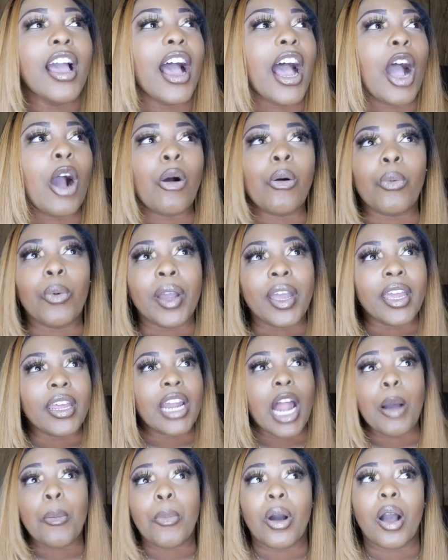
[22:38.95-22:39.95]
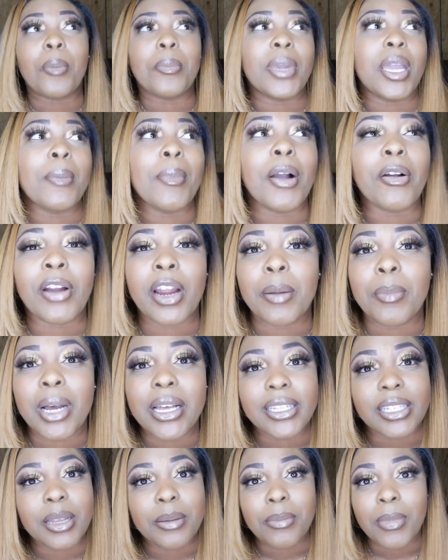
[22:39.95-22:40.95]
I went and I bought me and my
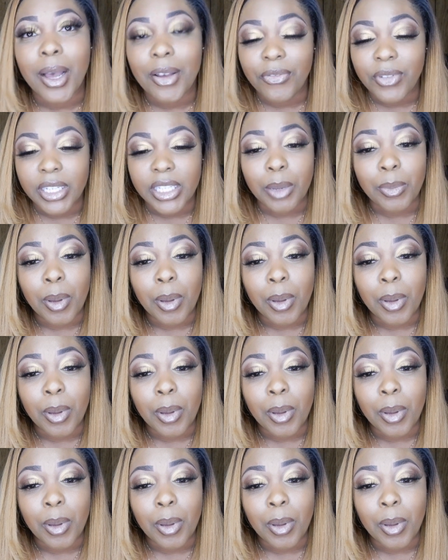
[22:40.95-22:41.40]
grandma some muffins.